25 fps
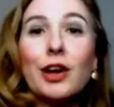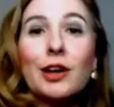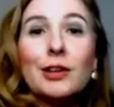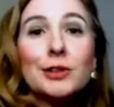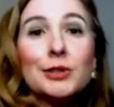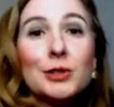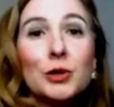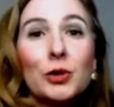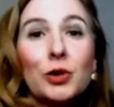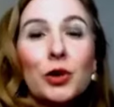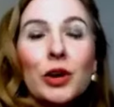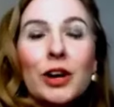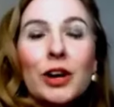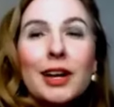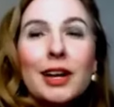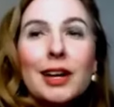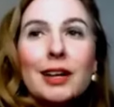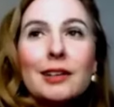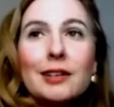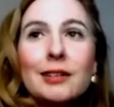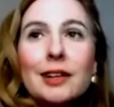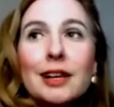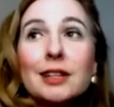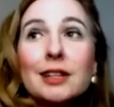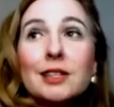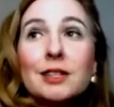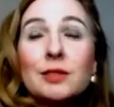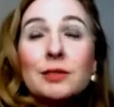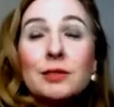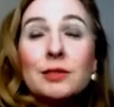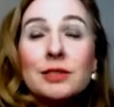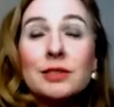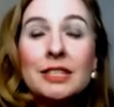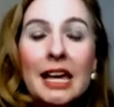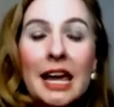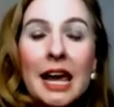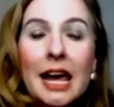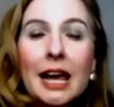not so great
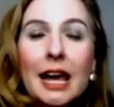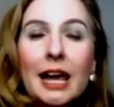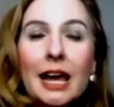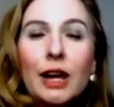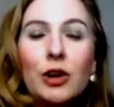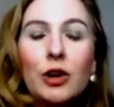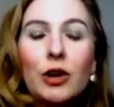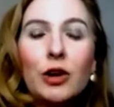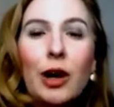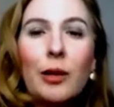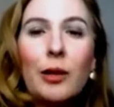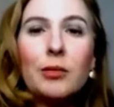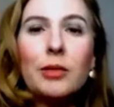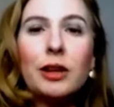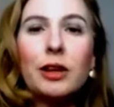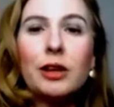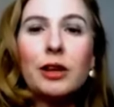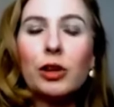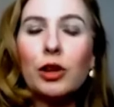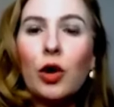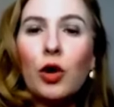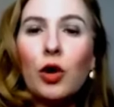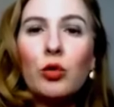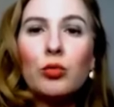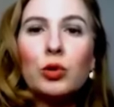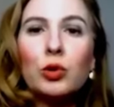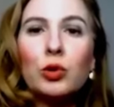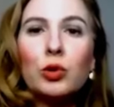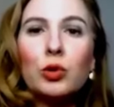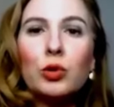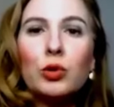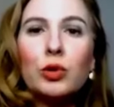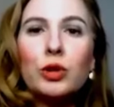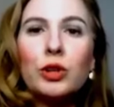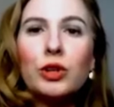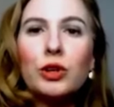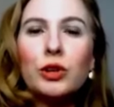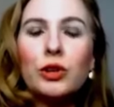day or I'm in a low
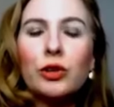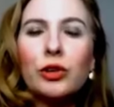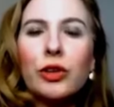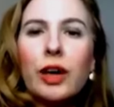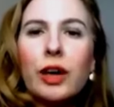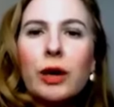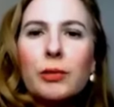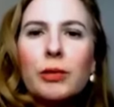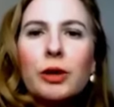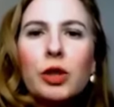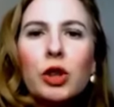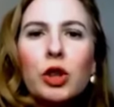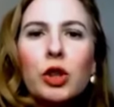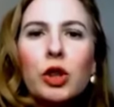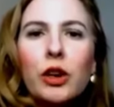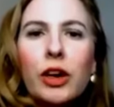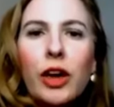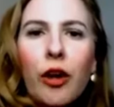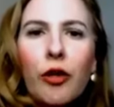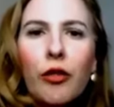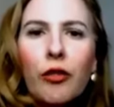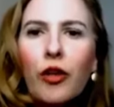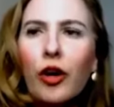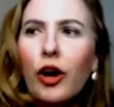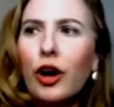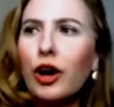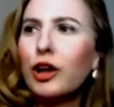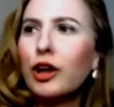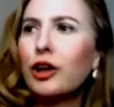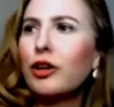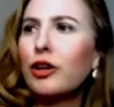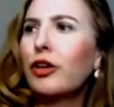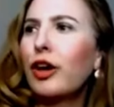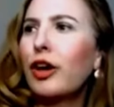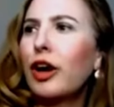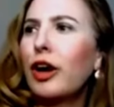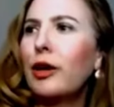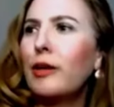mood and you're like, but look how far
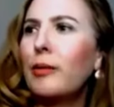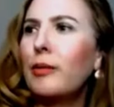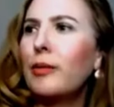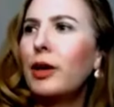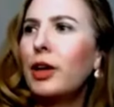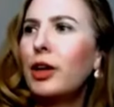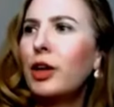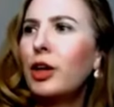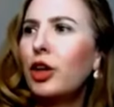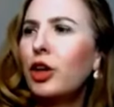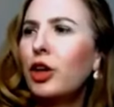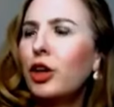you've come.